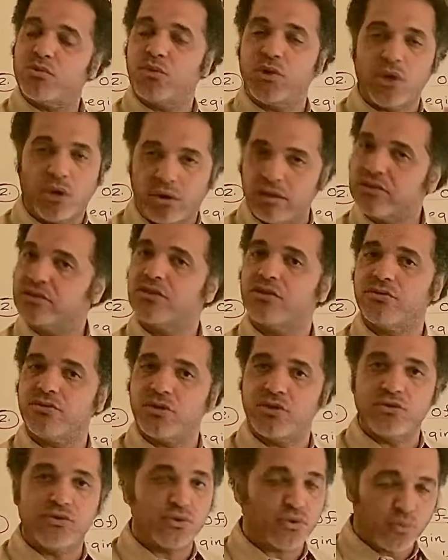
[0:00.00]
we also
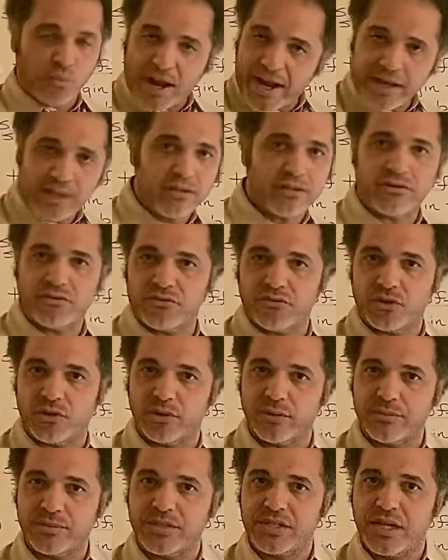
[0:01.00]
use regular
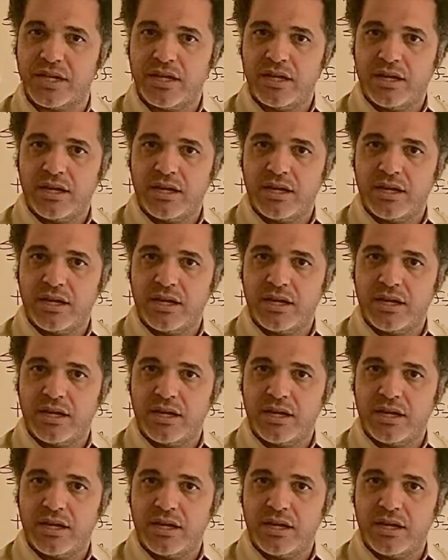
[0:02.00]
verbs